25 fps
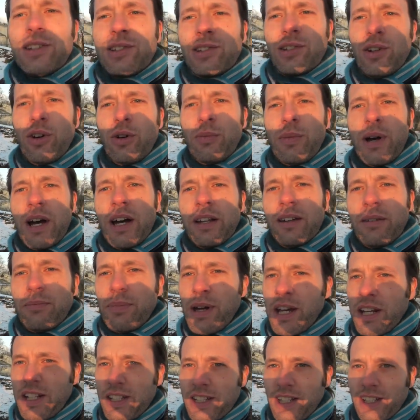the snowman
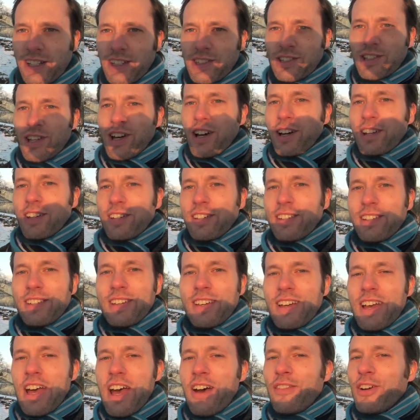bathing in the sun.
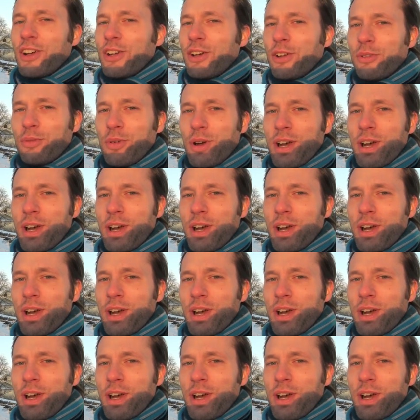Have a good